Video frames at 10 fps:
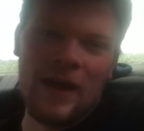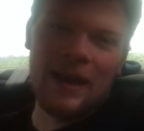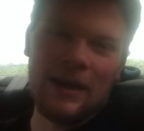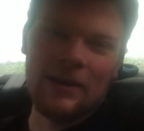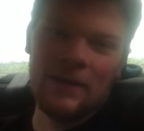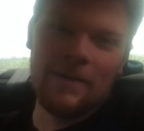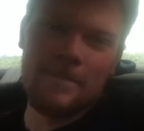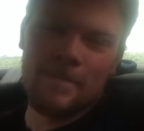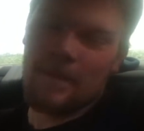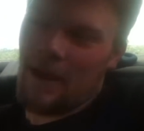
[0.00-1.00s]
fan.
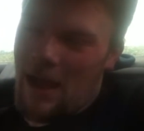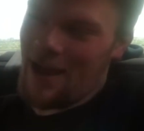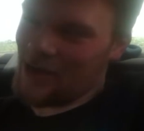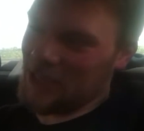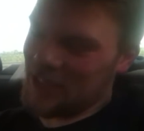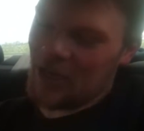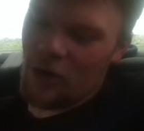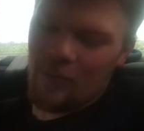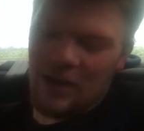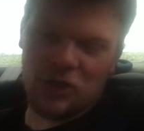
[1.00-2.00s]
I
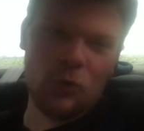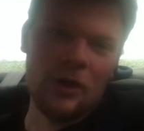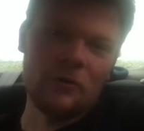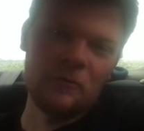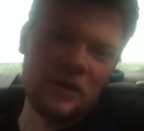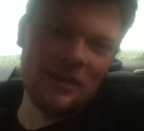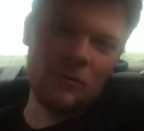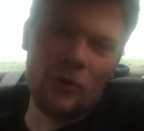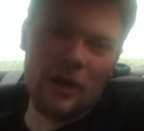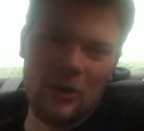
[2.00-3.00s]
consider my Twitter
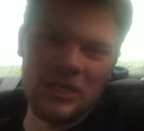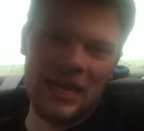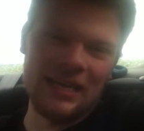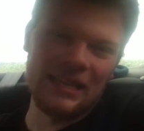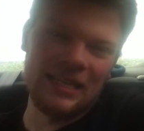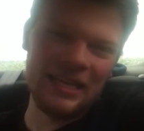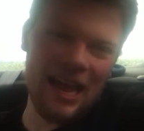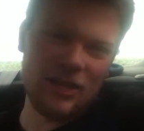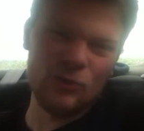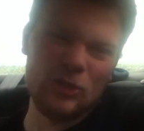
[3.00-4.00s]
feed more entertaining than
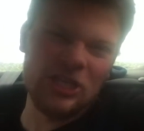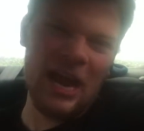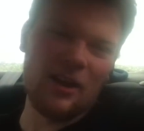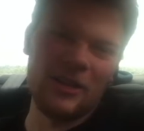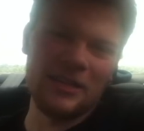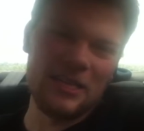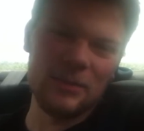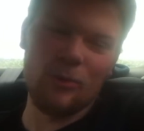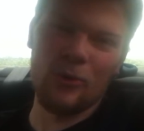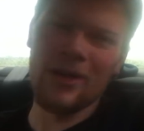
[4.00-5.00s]
the actual channel at
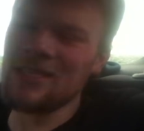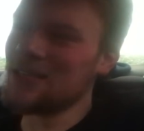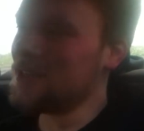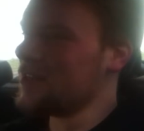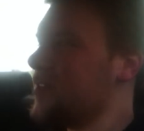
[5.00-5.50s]
this point.